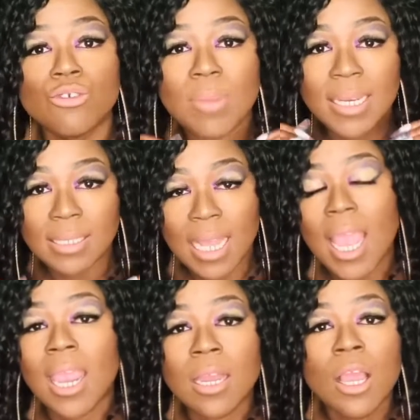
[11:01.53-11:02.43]

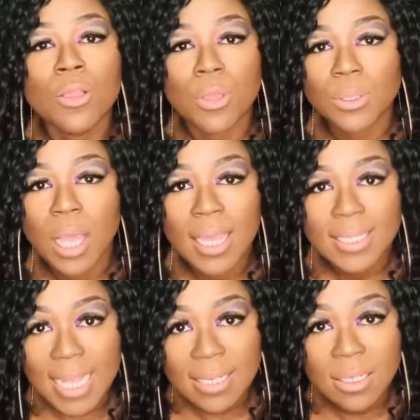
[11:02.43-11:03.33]
maintain those high
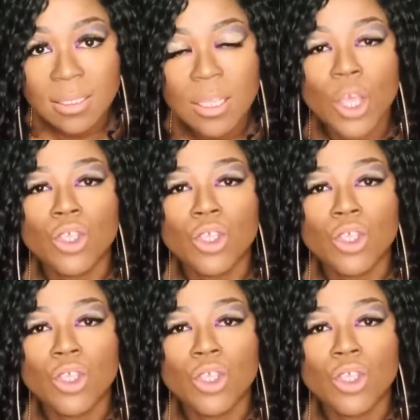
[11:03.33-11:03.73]
standards,